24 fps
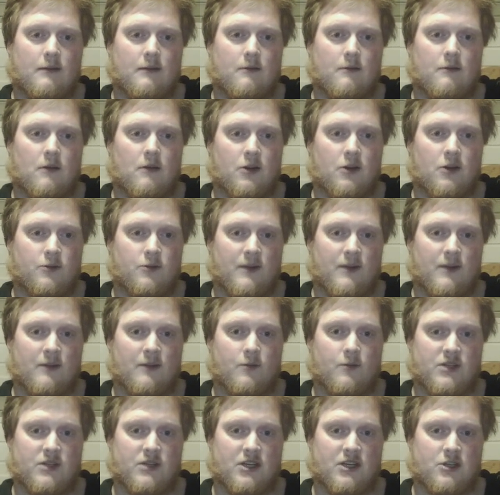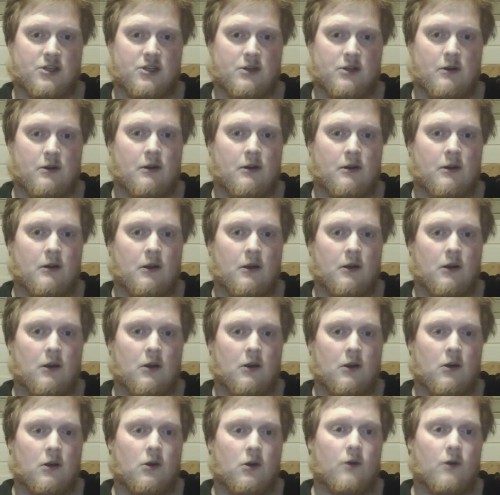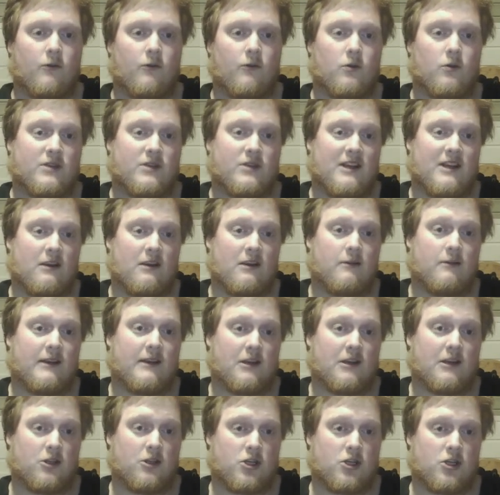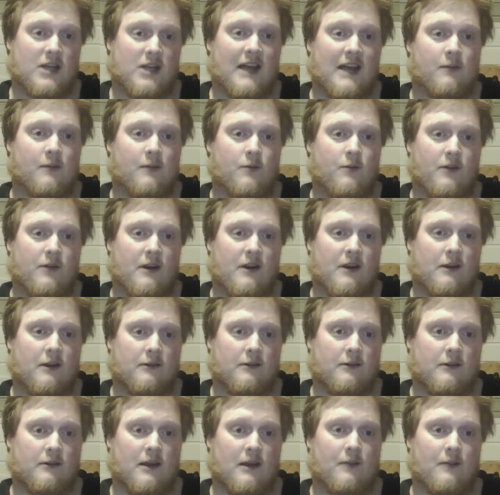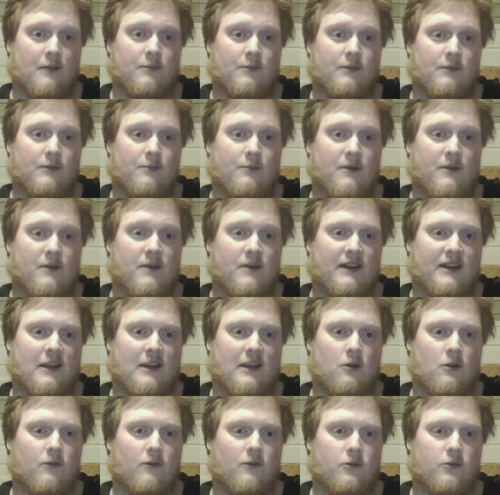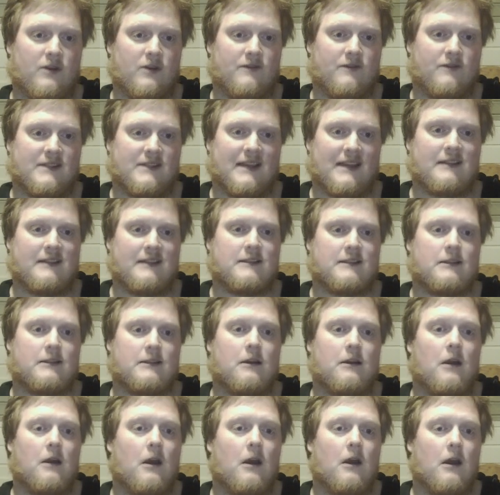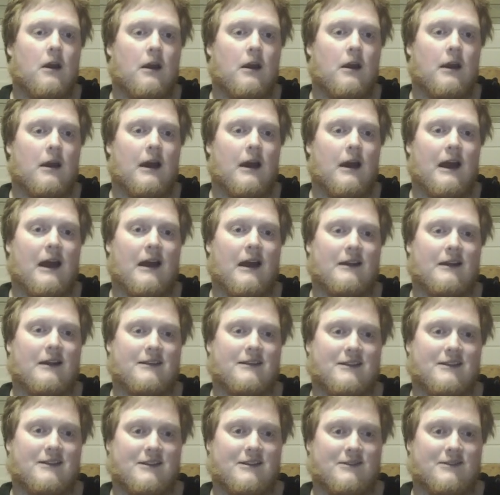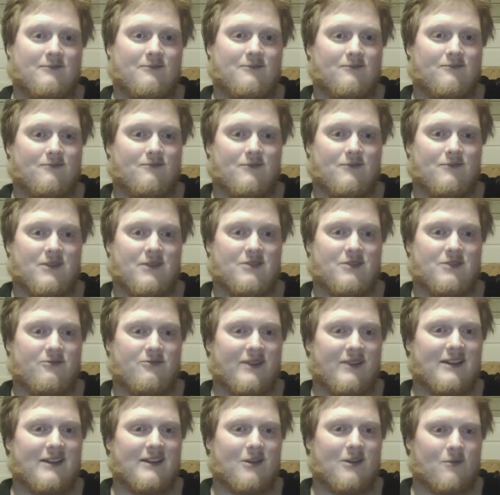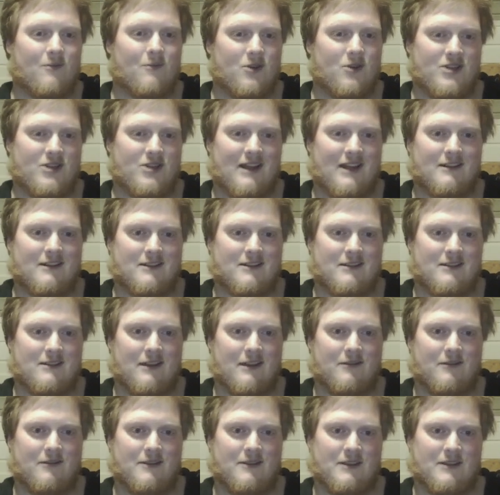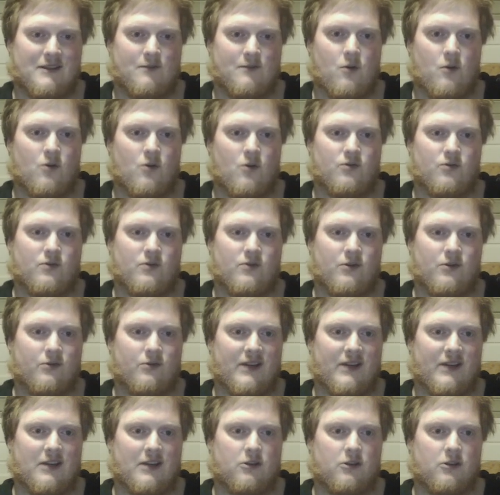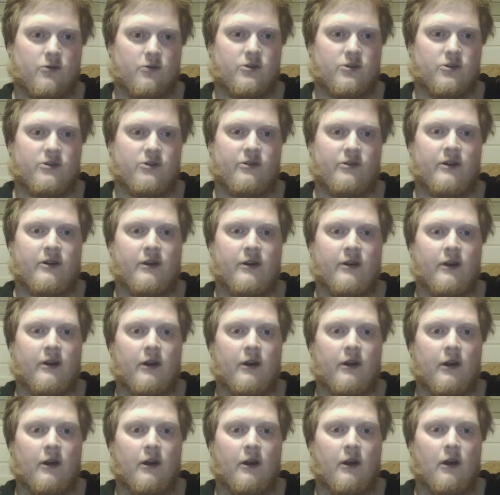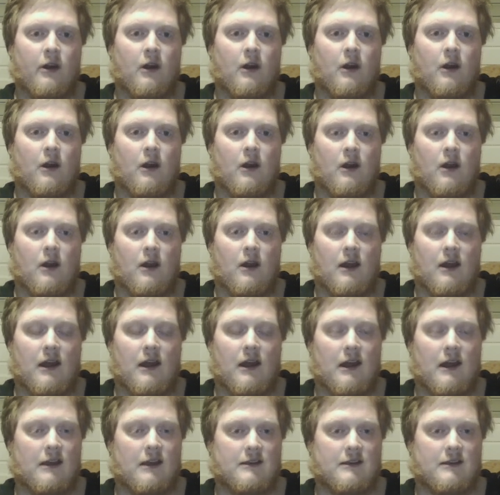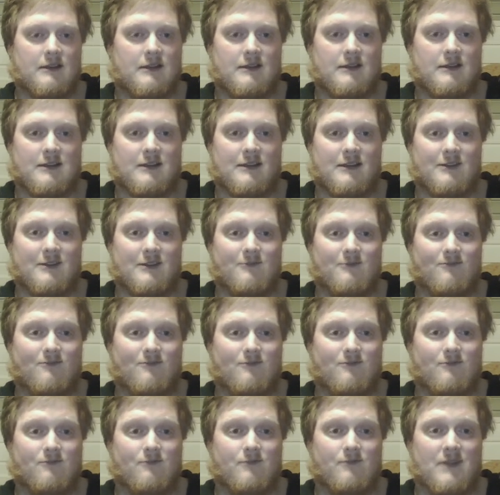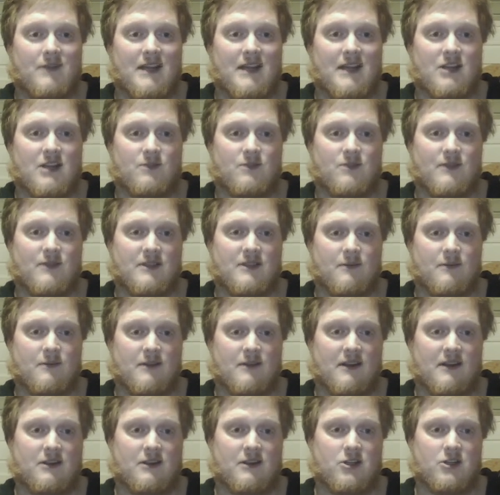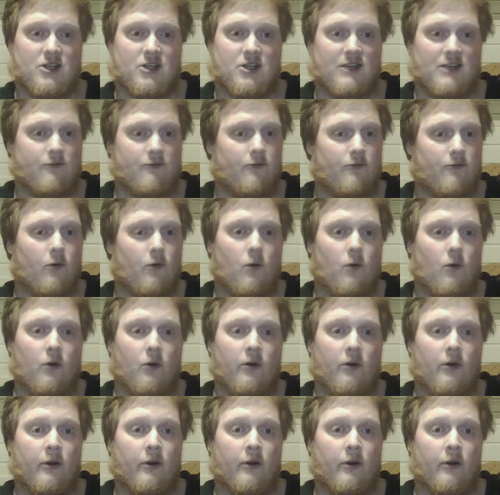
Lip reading: got to be the position. Of course here he can check, but I bring my king over to f6, and there's really not much else. Then his pawns will only get looser, and he has to play something like g4.